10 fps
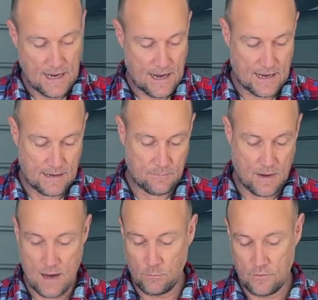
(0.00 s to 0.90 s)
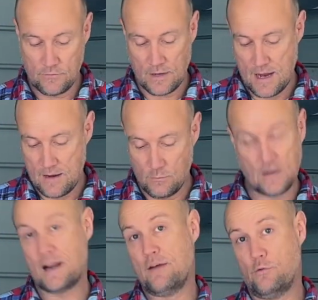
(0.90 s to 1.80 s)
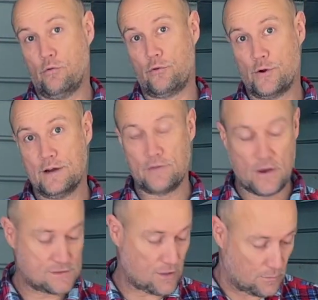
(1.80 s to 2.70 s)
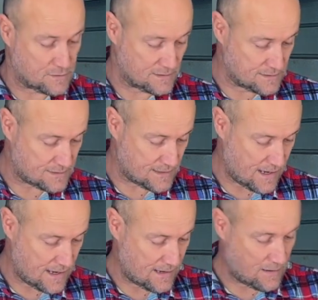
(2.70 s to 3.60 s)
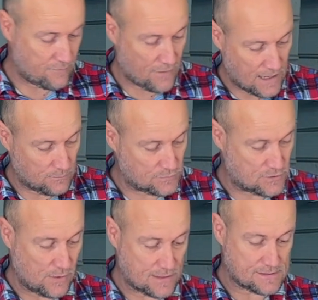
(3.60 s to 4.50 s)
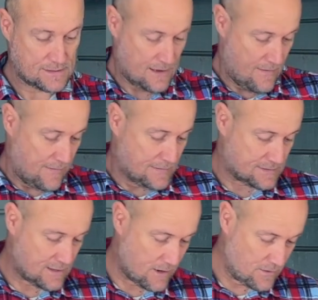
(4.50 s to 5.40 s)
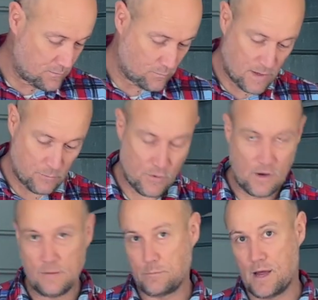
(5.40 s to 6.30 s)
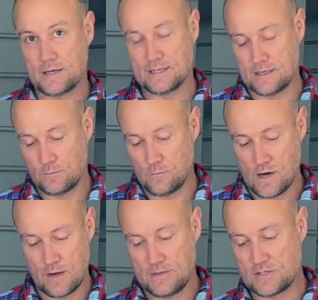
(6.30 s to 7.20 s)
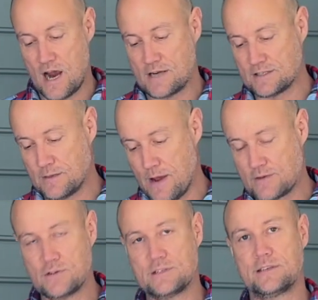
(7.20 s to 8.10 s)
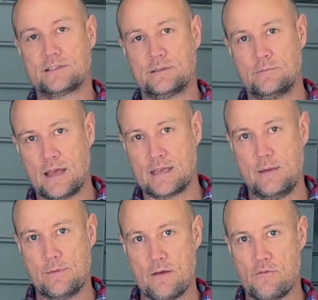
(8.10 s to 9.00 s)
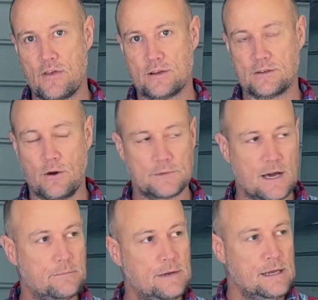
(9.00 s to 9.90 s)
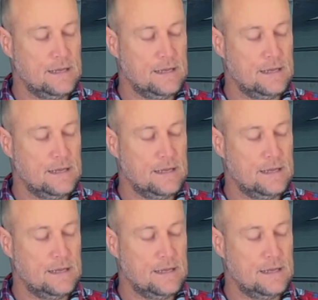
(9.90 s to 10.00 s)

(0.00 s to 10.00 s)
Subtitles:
And we're going to have all three of those options available to us. So when we're plugged in, we're going to be charging the battery system and keeping everything topped up.